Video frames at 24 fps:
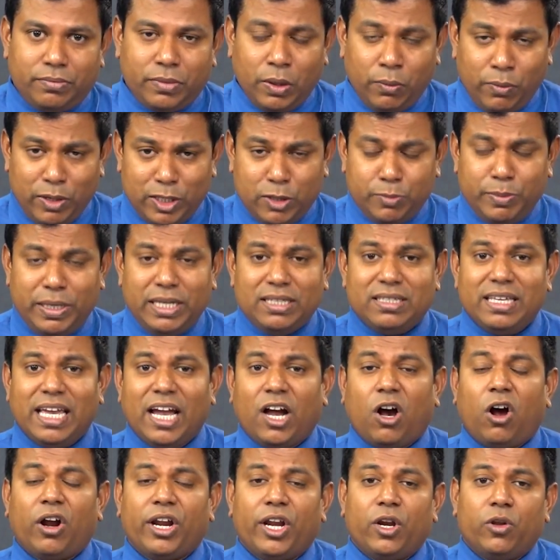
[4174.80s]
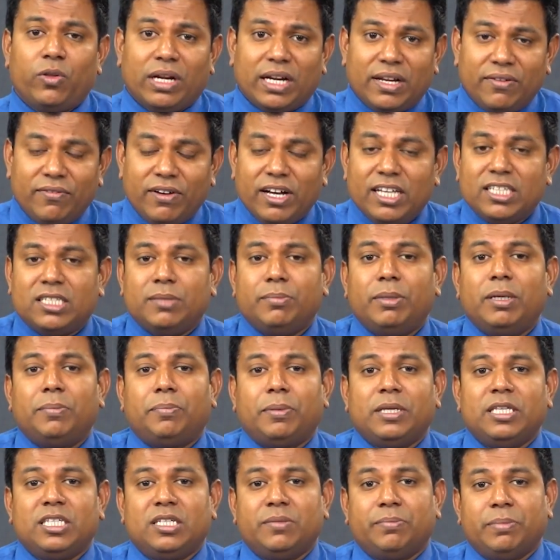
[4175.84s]
Which means, according to the reversible
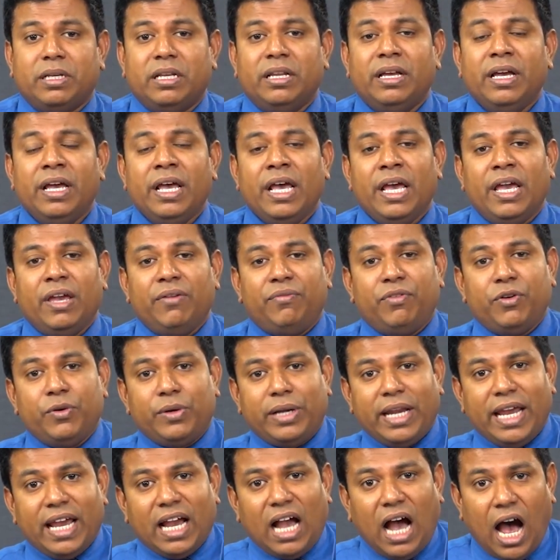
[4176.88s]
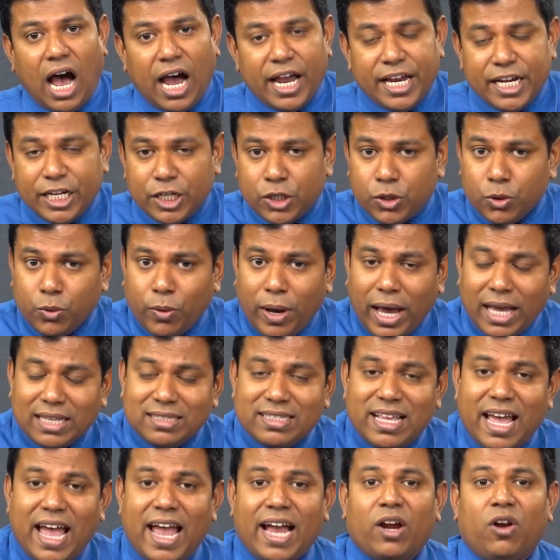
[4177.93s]
principle, if you take I2 as
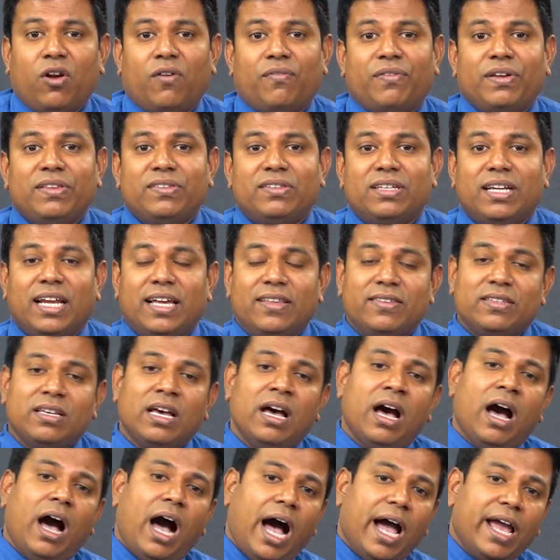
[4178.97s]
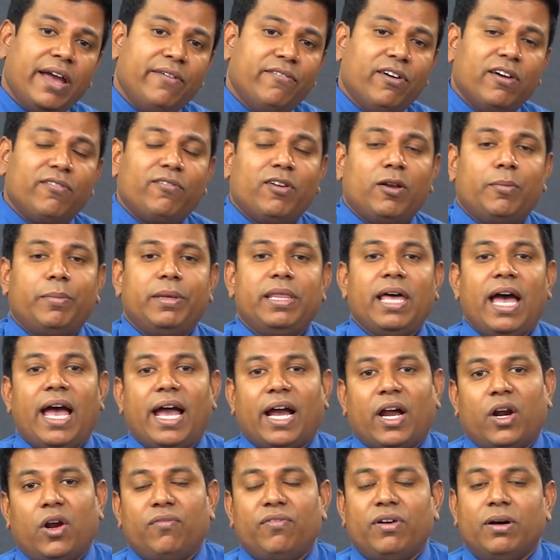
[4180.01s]
the angle of incidence, I1 will be the
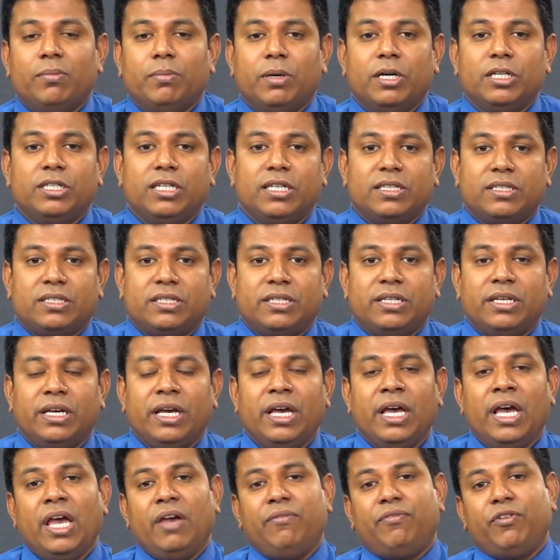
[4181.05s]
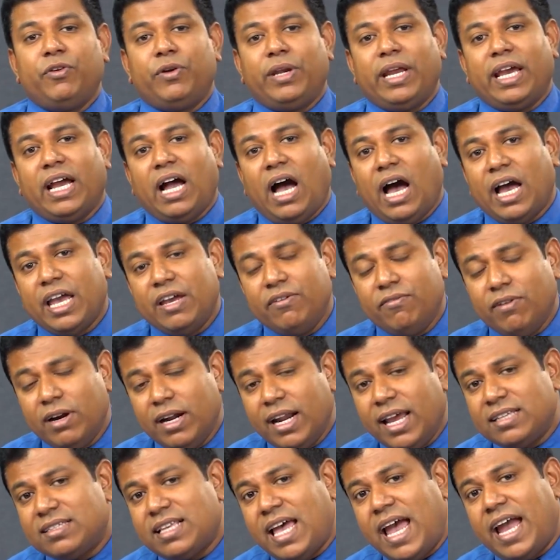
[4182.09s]
angle of emergence. If you take I1
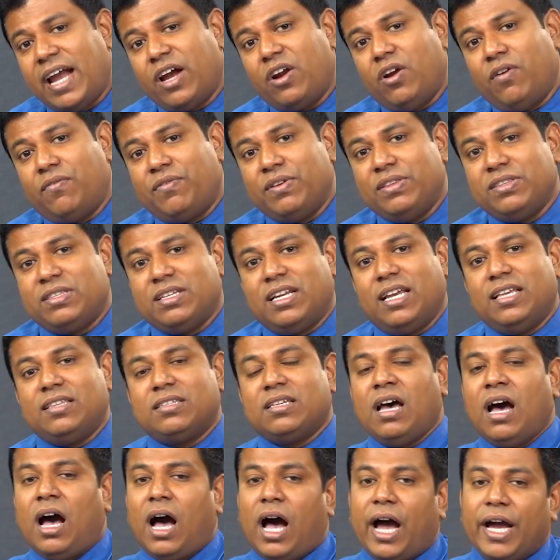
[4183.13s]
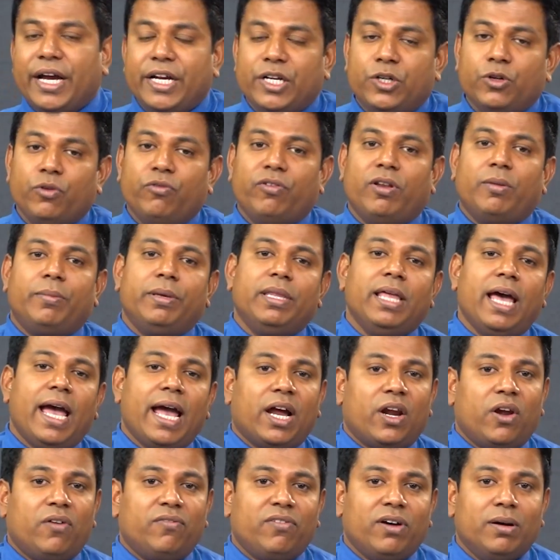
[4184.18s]
as the angle of incidence, I2 will be the
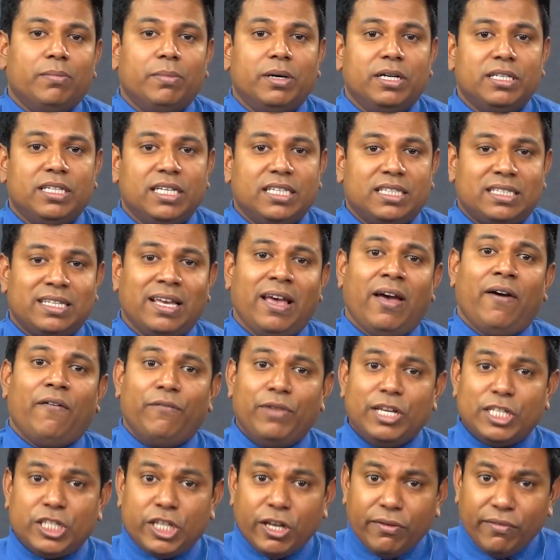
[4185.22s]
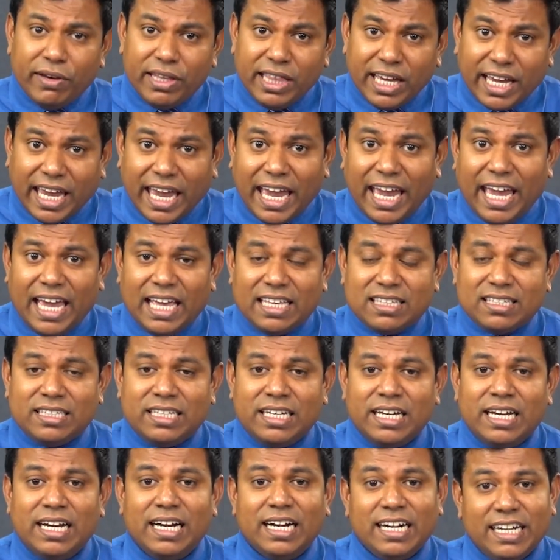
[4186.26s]
angle of emergence. Whichever the
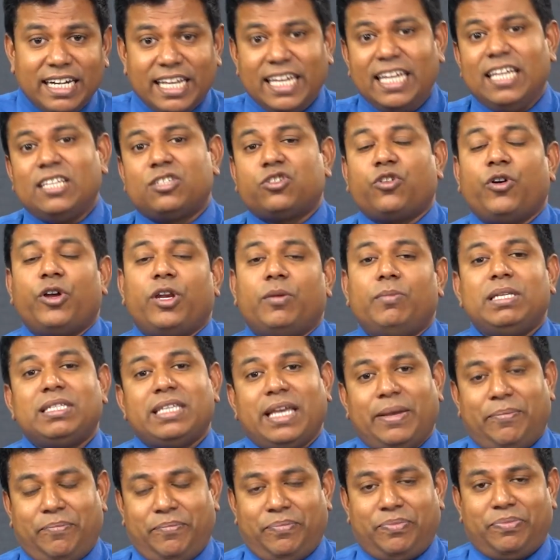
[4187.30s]
case, D is going to be same.